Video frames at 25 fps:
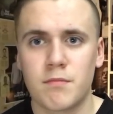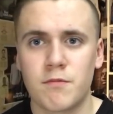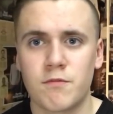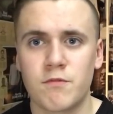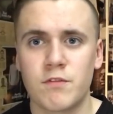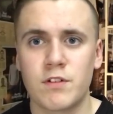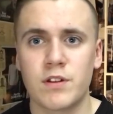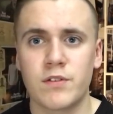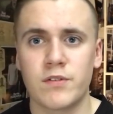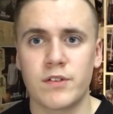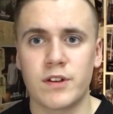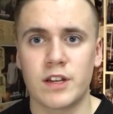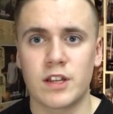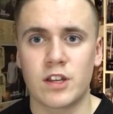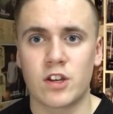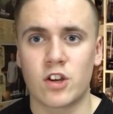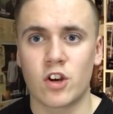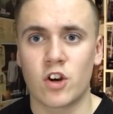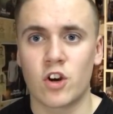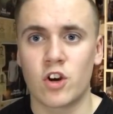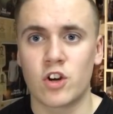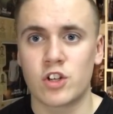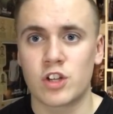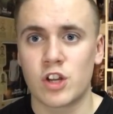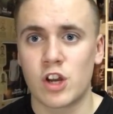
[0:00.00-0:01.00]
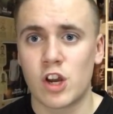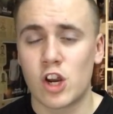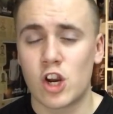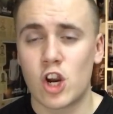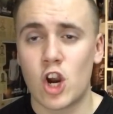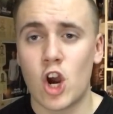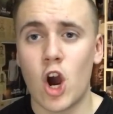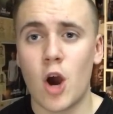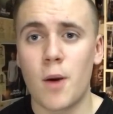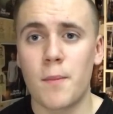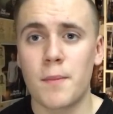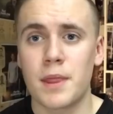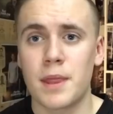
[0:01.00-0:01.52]
Really, really good.
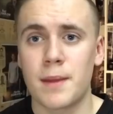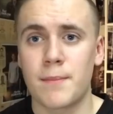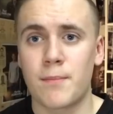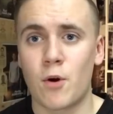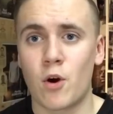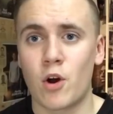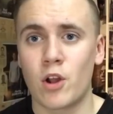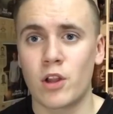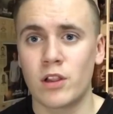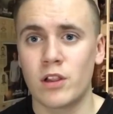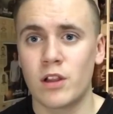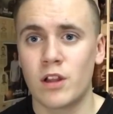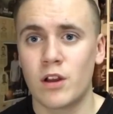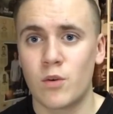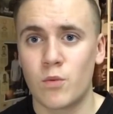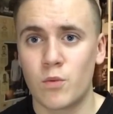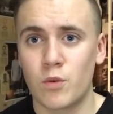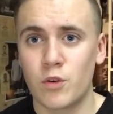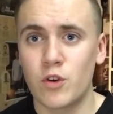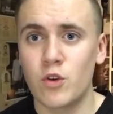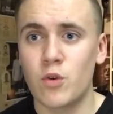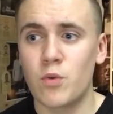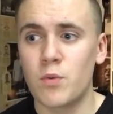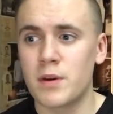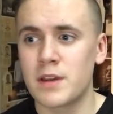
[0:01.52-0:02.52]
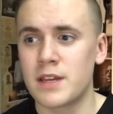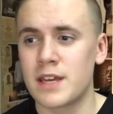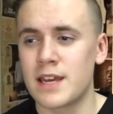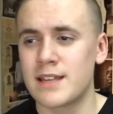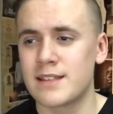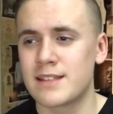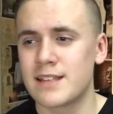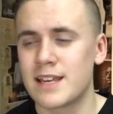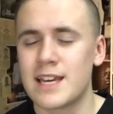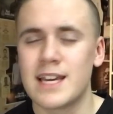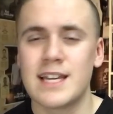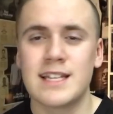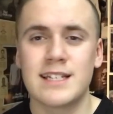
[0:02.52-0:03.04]
Calm on the ball. We know what he
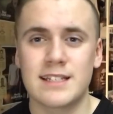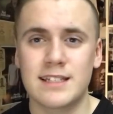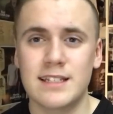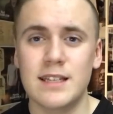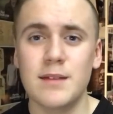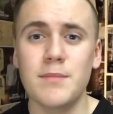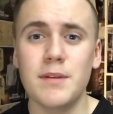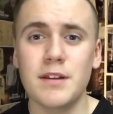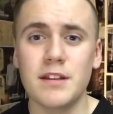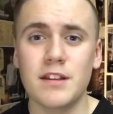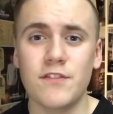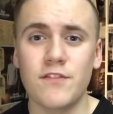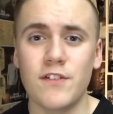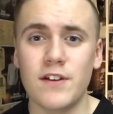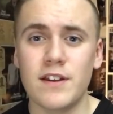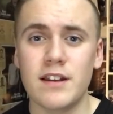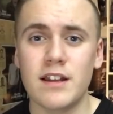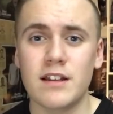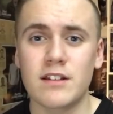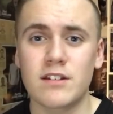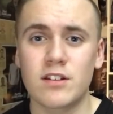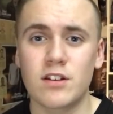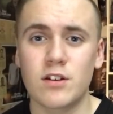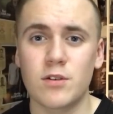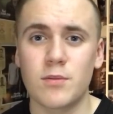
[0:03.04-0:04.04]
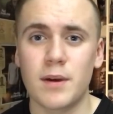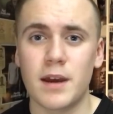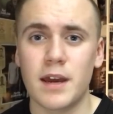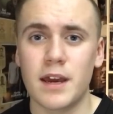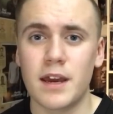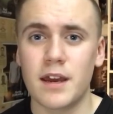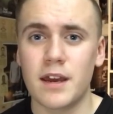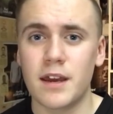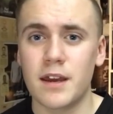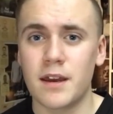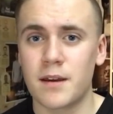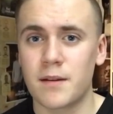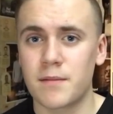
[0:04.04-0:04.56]
is. He's a similar defender
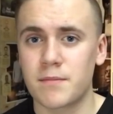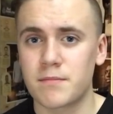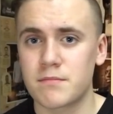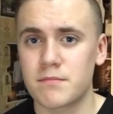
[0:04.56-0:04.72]
to